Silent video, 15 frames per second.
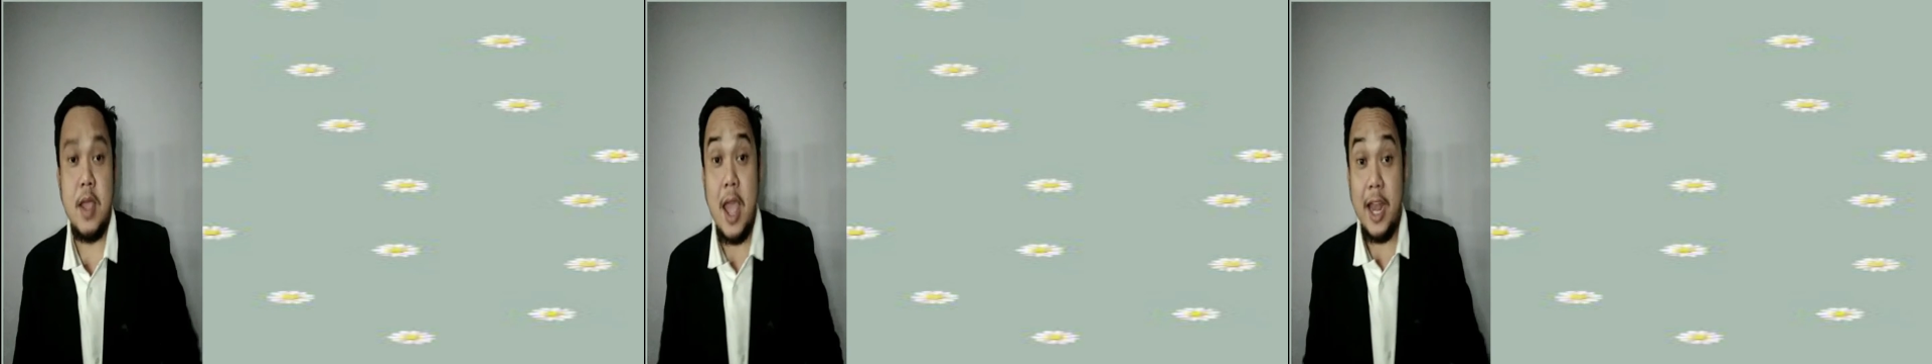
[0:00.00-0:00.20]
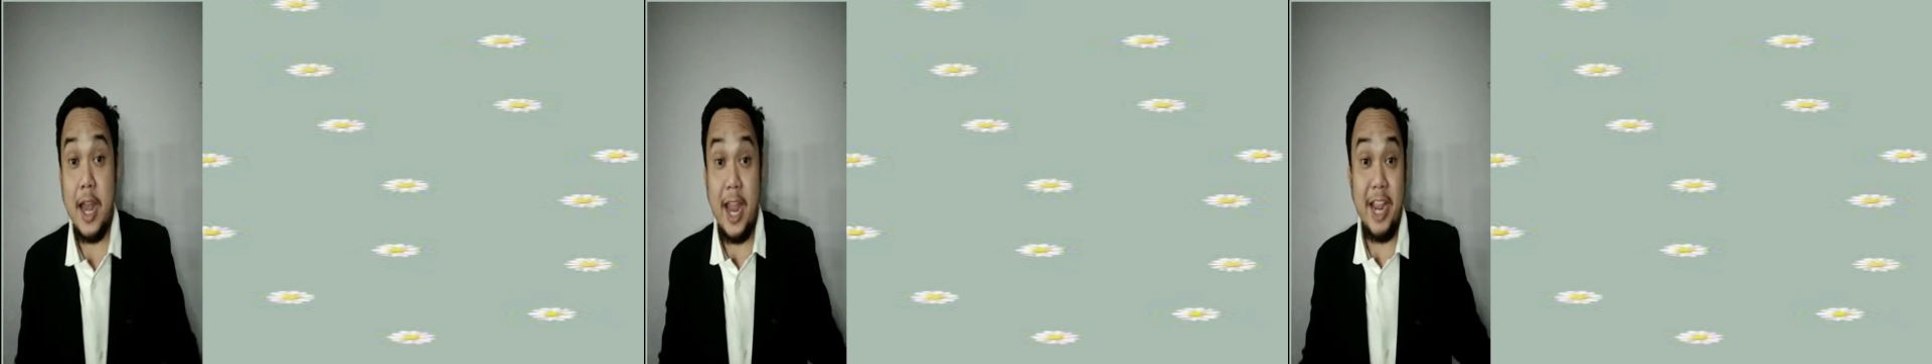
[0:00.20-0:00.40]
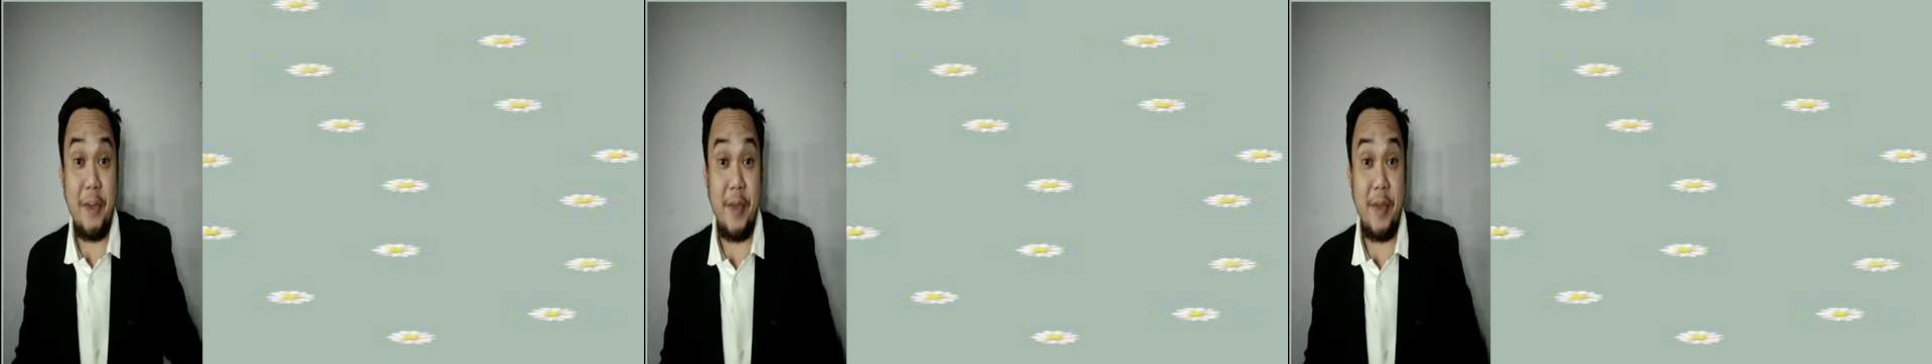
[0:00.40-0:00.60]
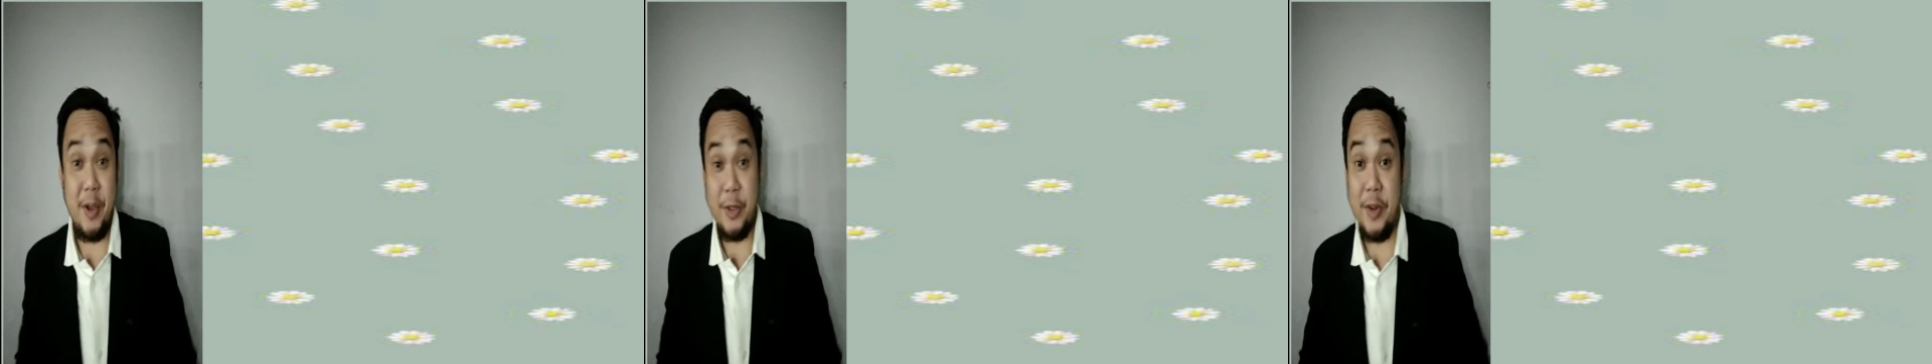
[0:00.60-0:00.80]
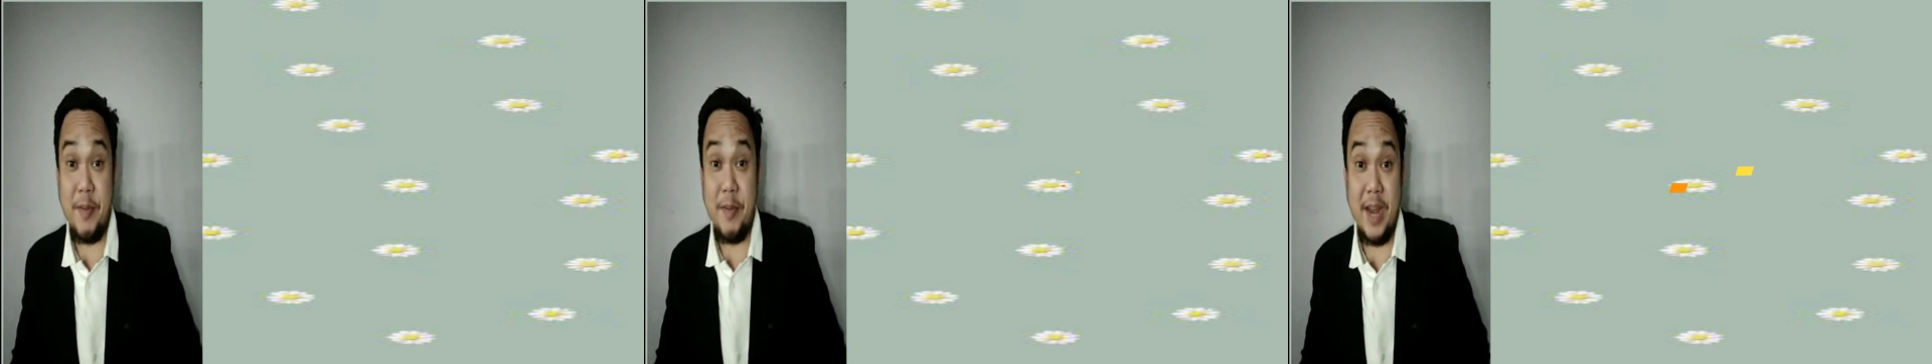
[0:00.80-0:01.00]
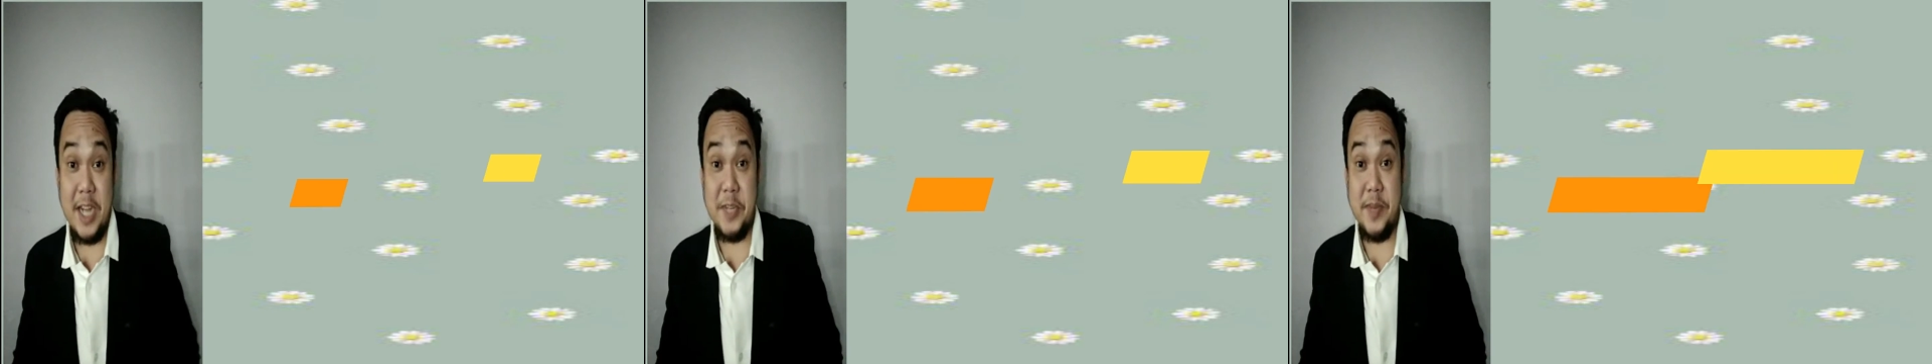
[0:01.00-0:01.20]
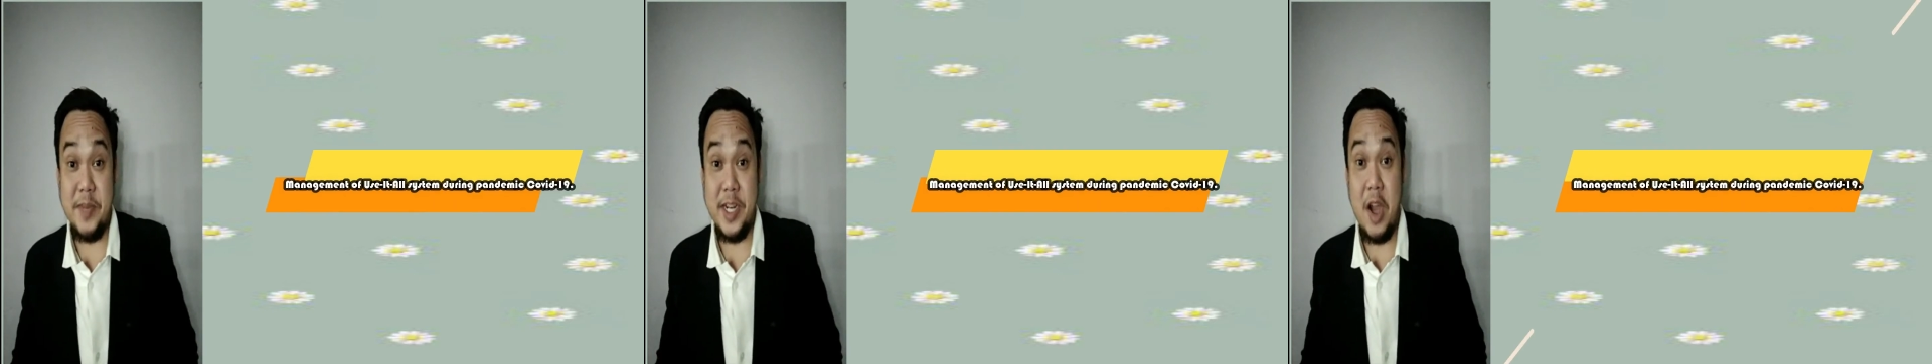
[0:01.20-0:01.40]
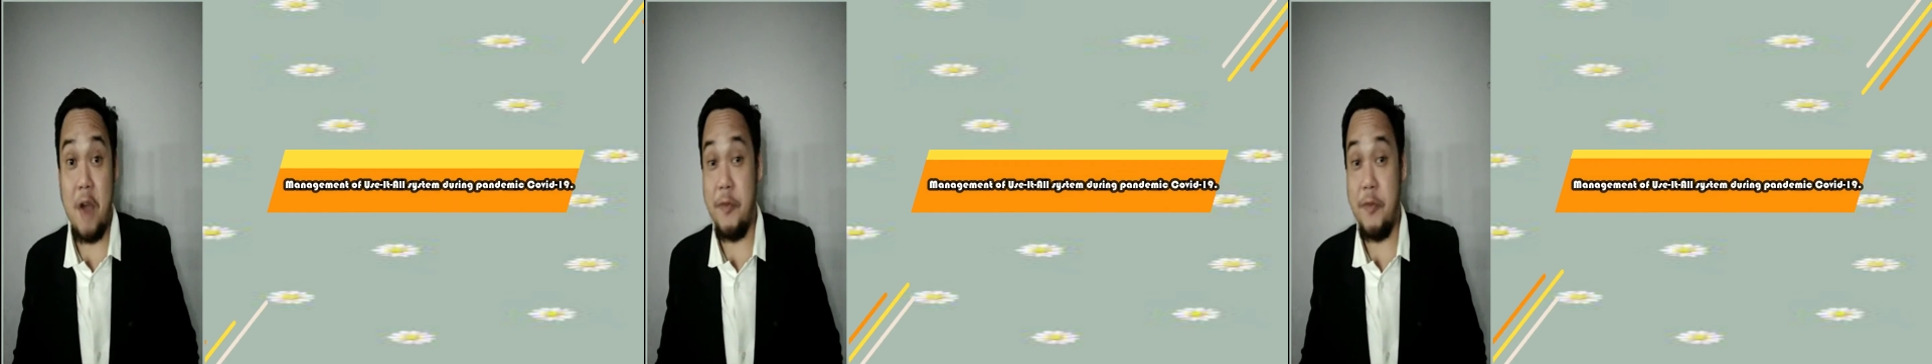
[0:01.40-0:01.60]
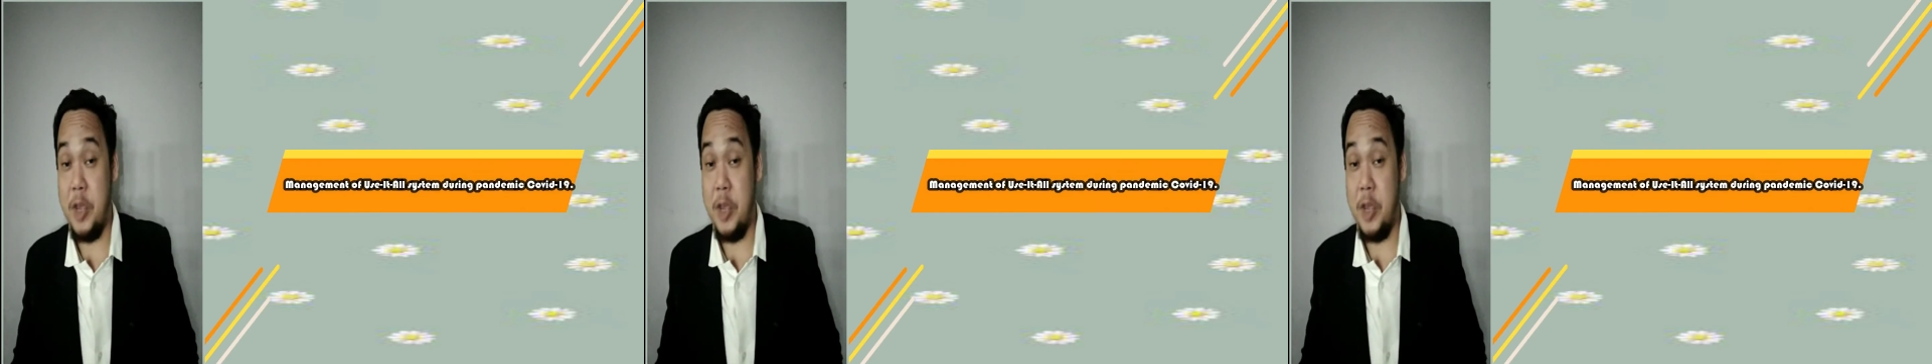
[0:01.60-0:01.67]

Next, we go to the management of